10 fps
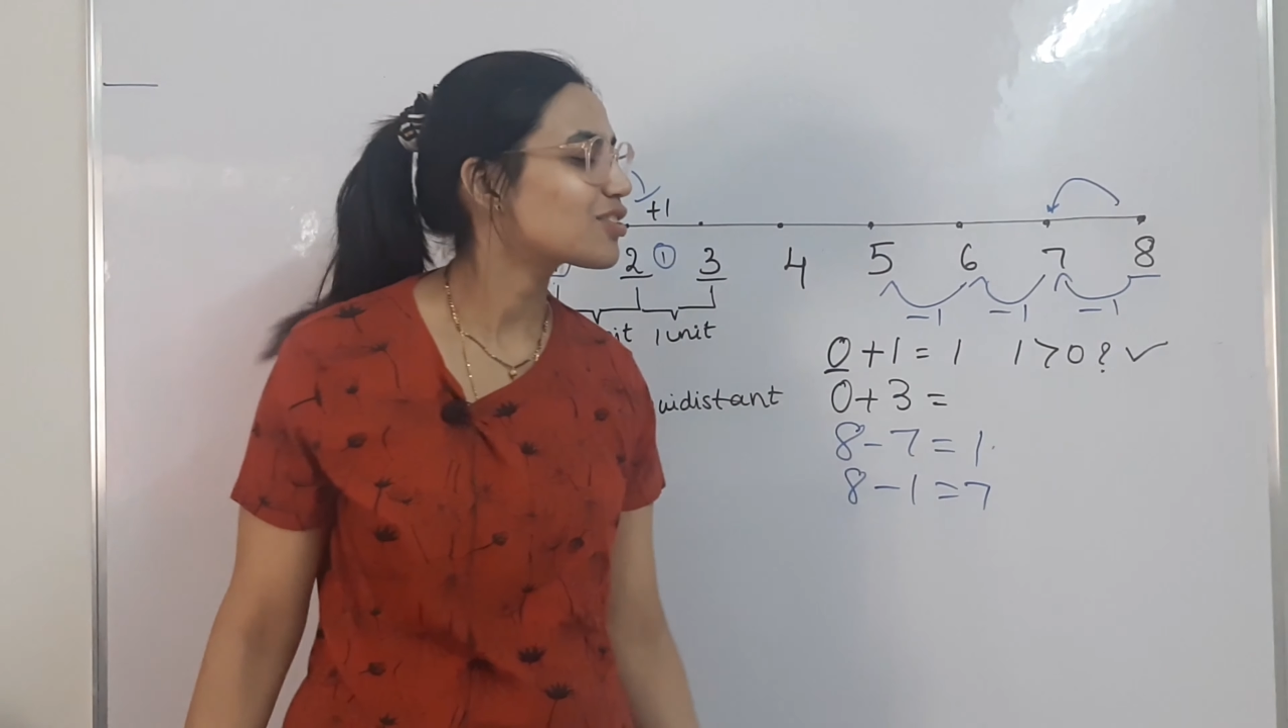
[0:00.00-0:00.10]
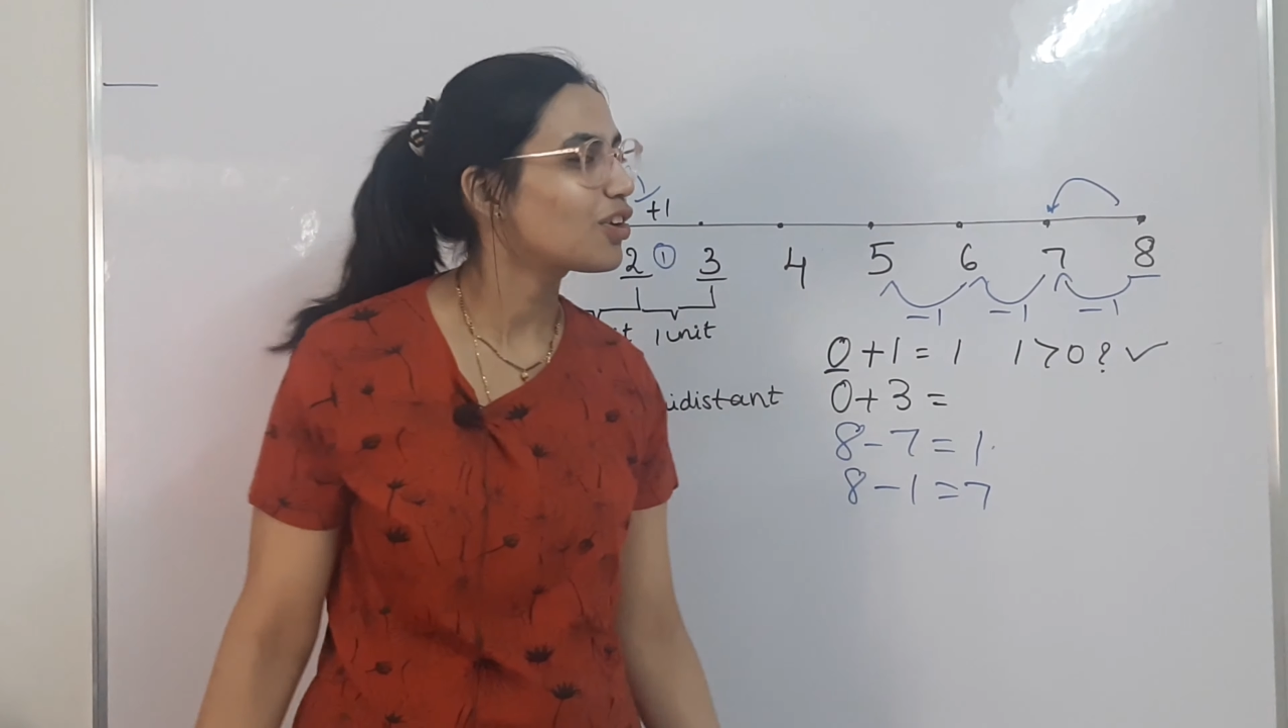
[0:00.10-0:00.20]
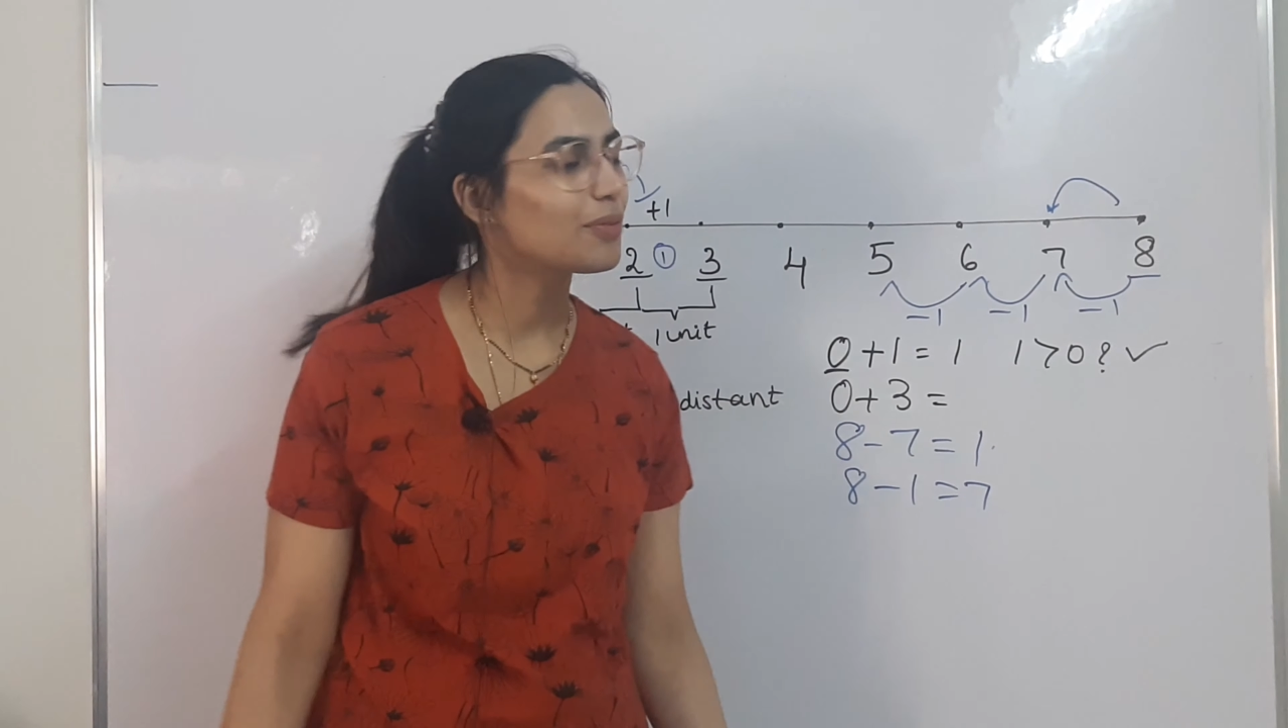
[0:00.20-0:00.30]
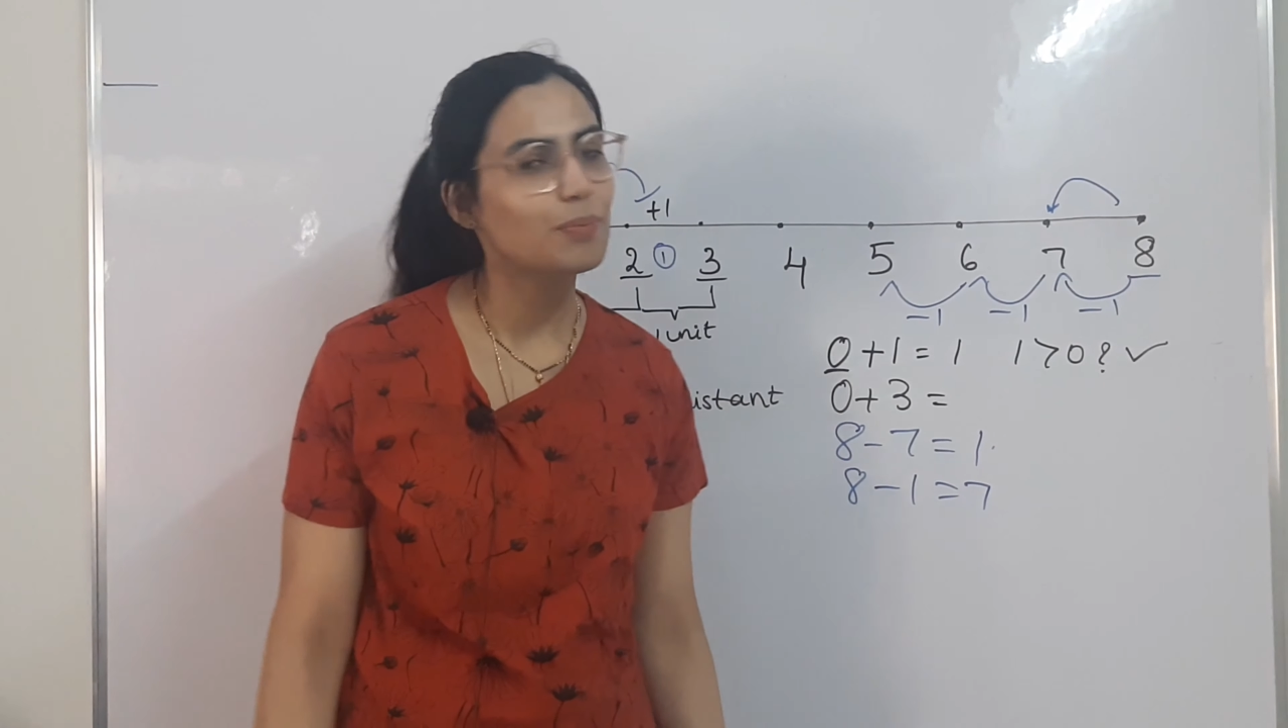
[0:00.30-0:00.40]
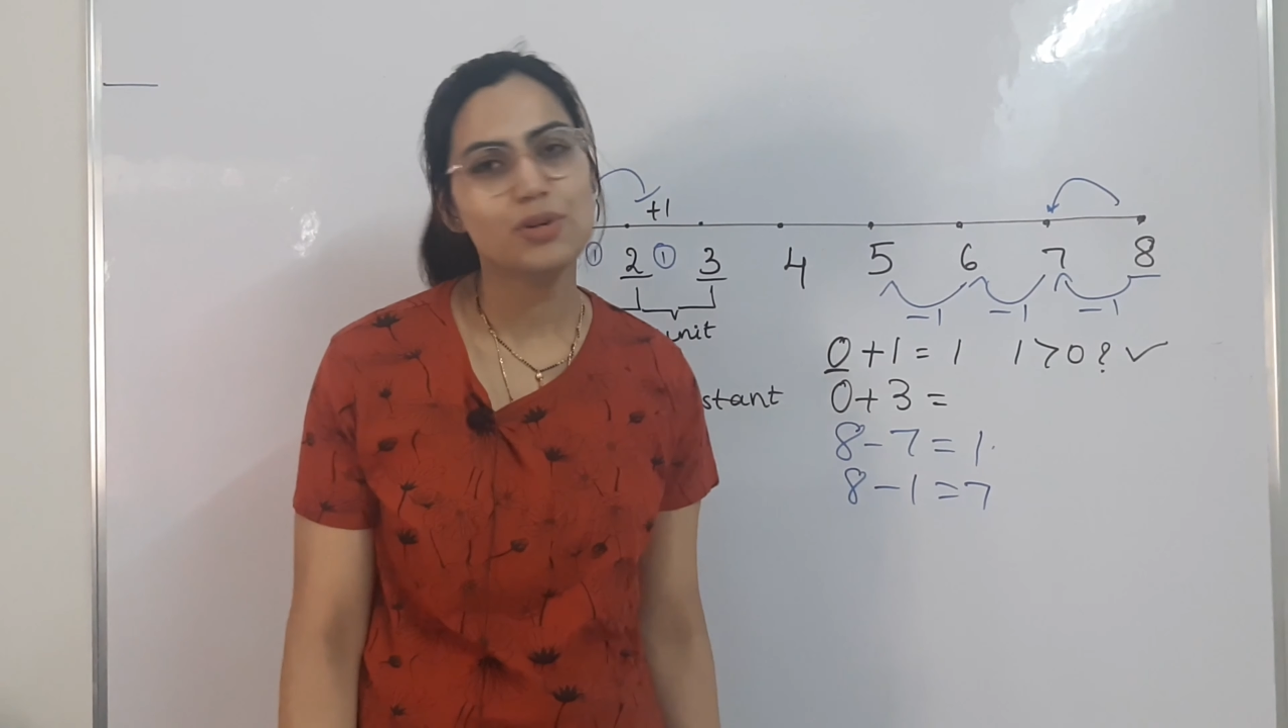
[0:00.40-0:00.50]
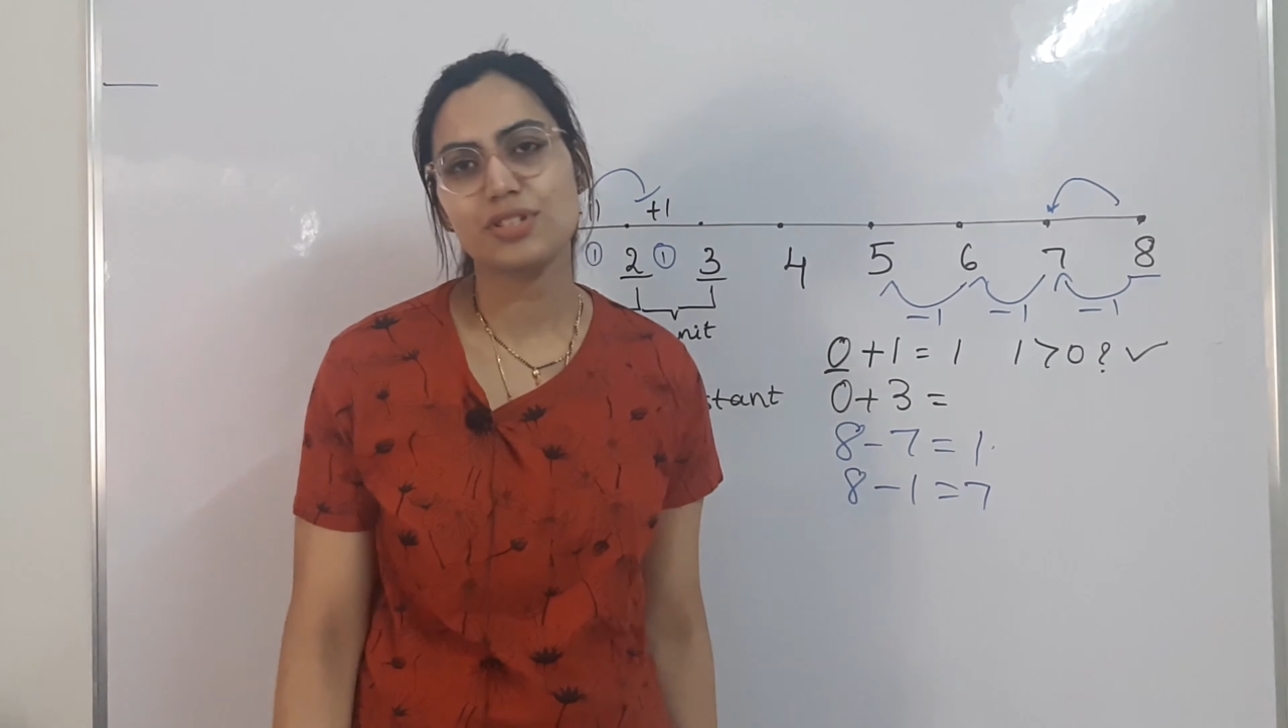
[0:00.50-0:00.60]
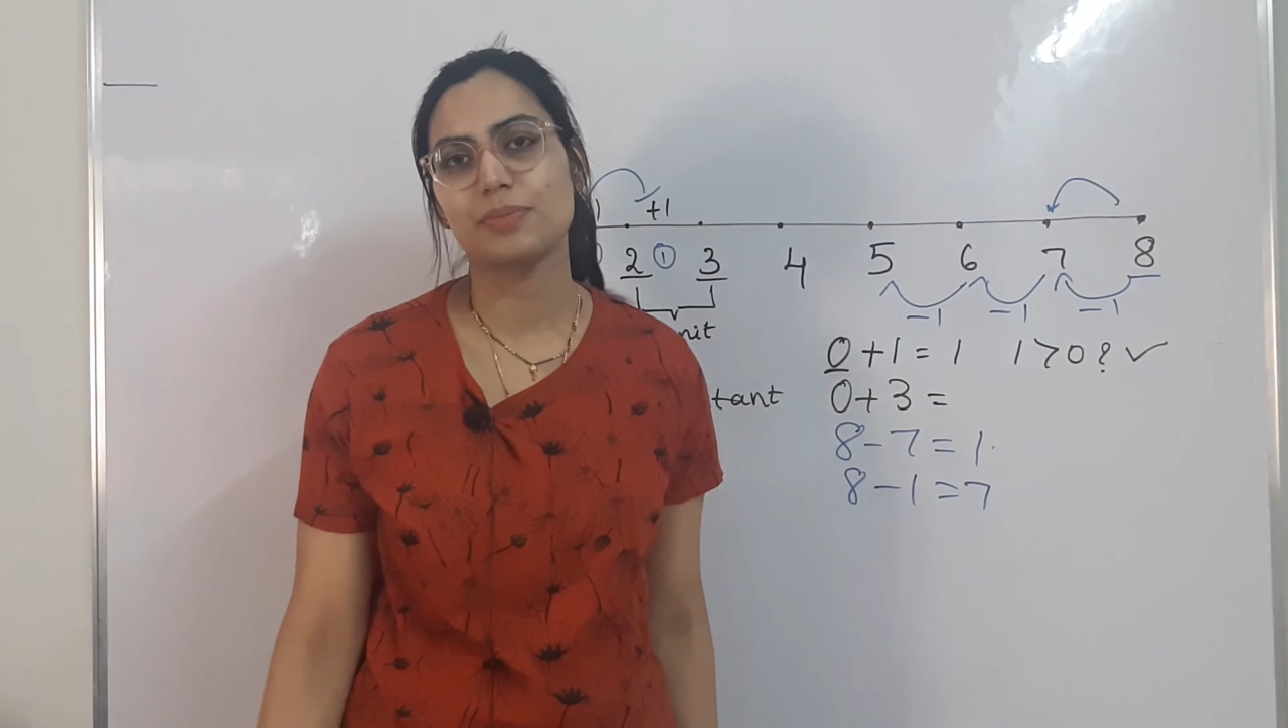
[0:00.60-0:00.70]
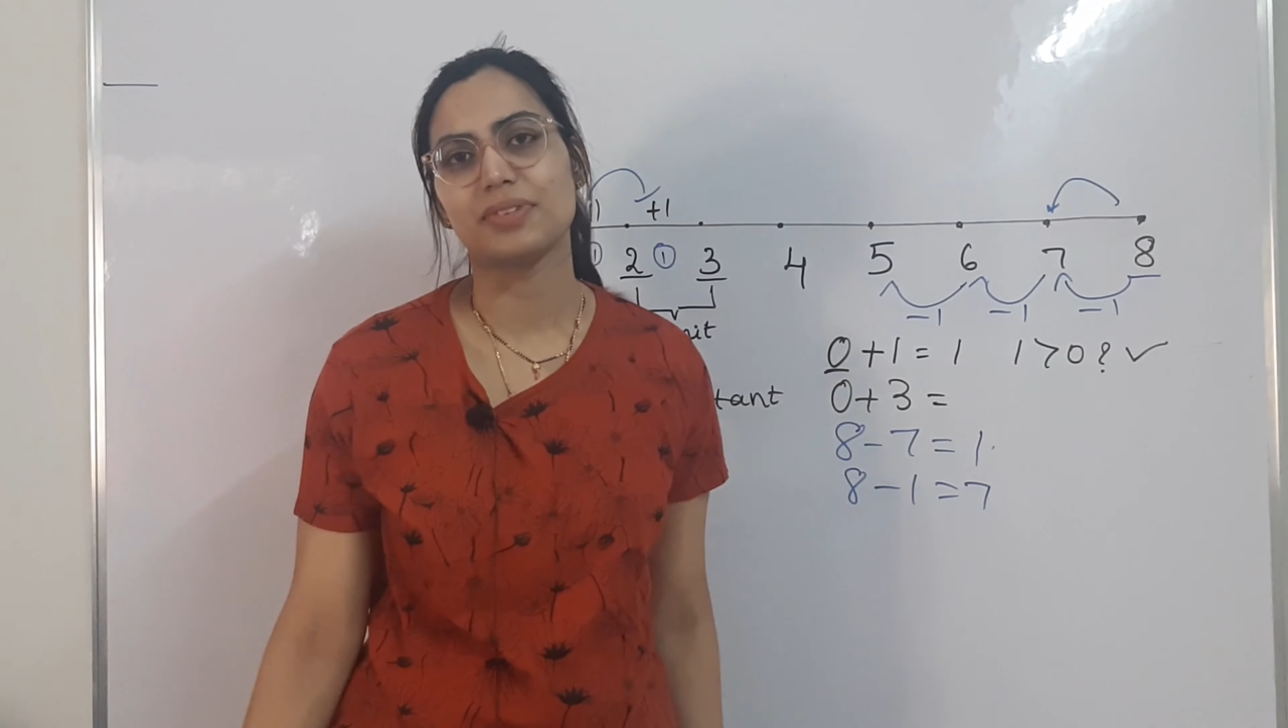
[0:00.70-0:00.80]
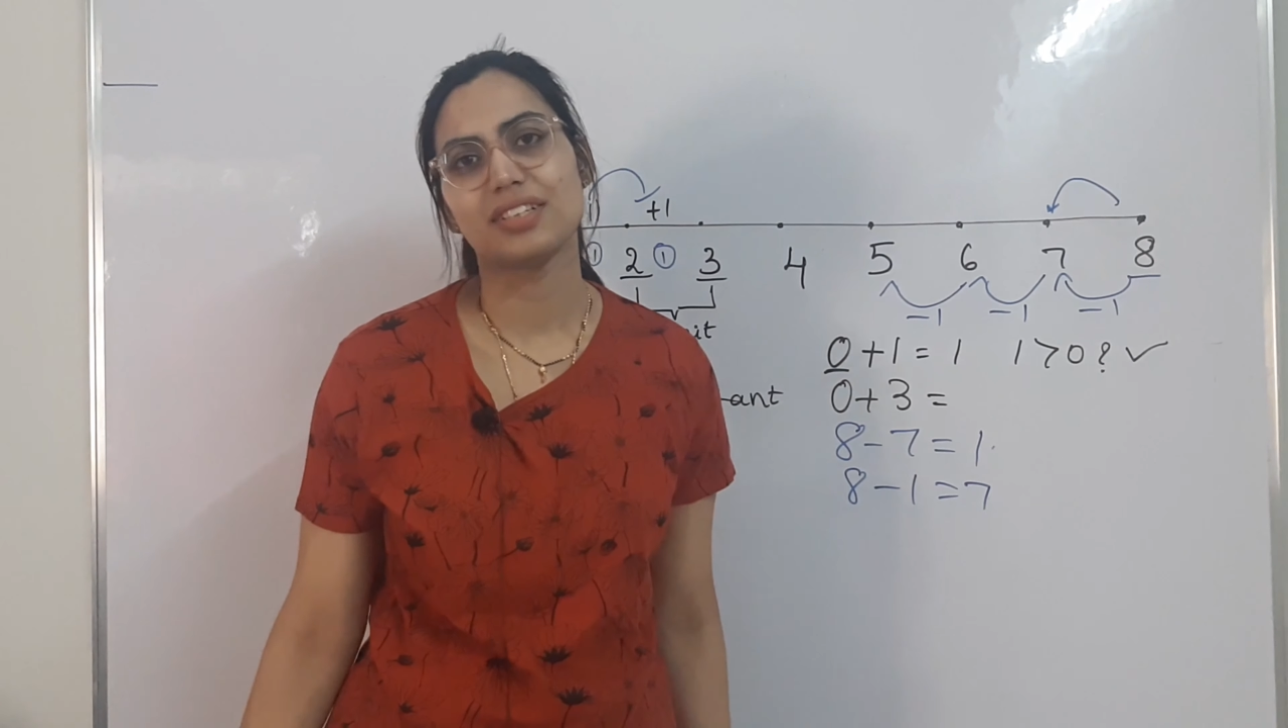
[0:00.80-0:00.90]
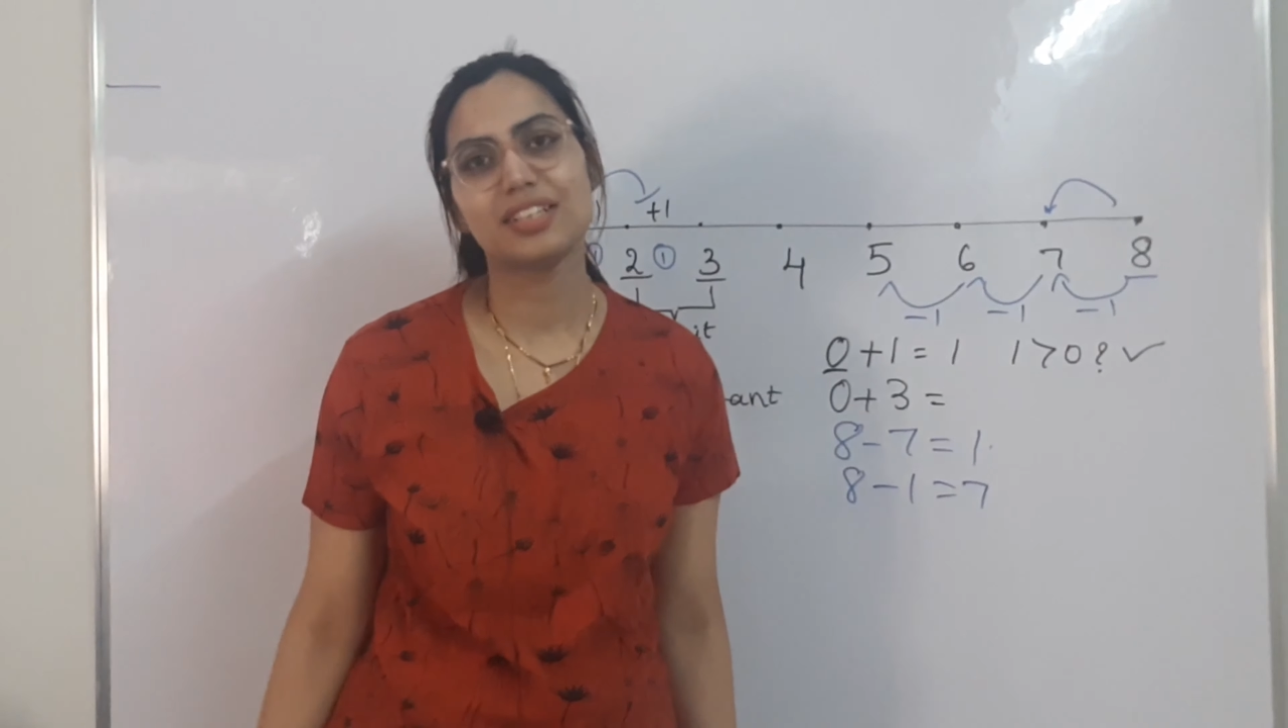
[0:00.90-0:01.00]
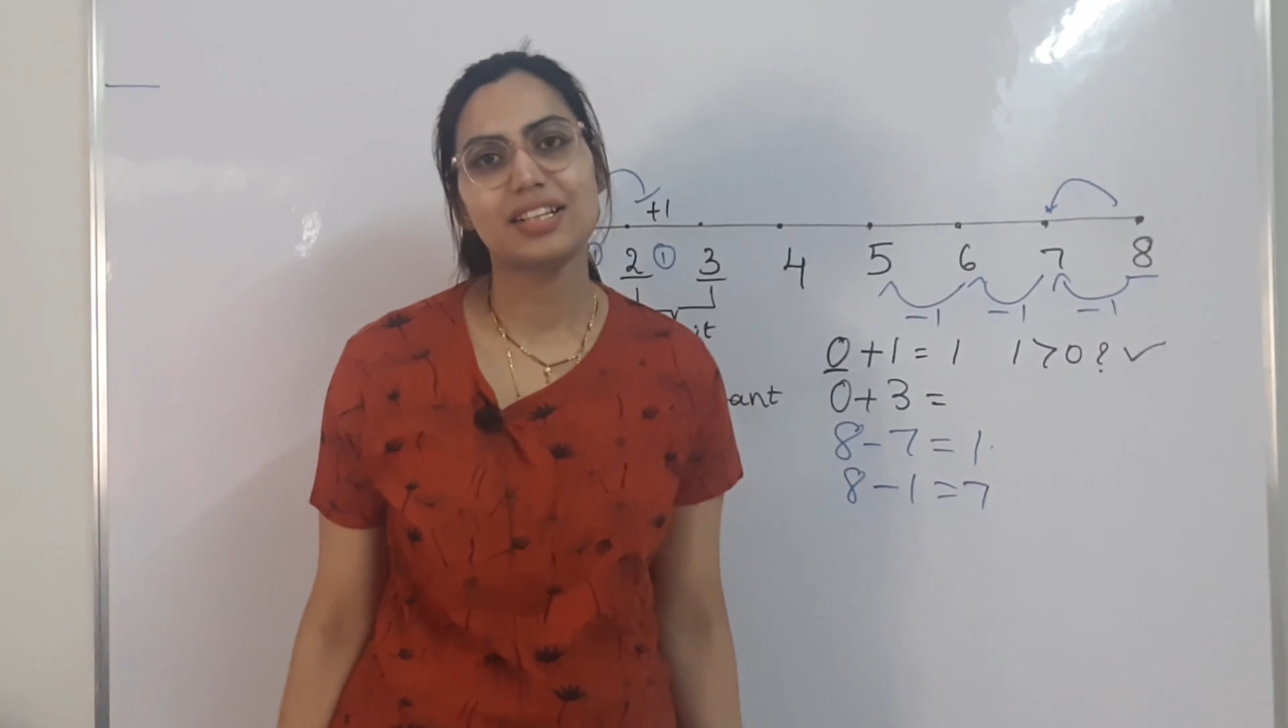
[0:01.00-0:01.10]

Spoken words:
not possible.